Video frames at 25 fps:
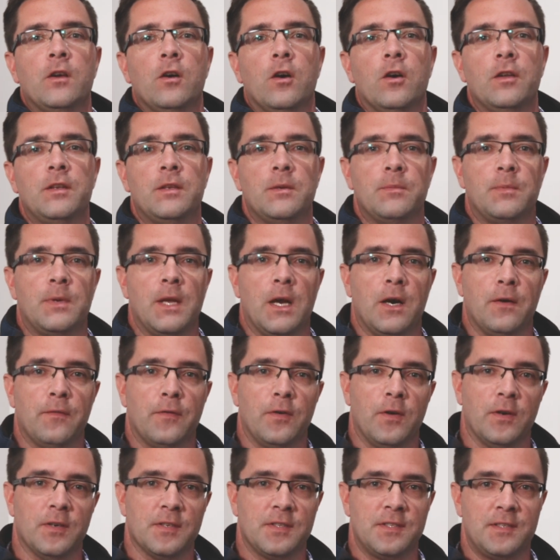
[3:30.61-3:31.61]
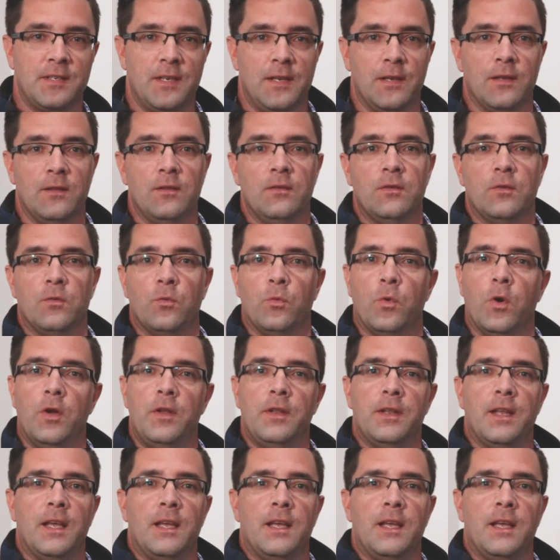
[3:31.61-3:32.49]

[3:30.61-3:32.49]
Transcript: hot dip galvanized steel won't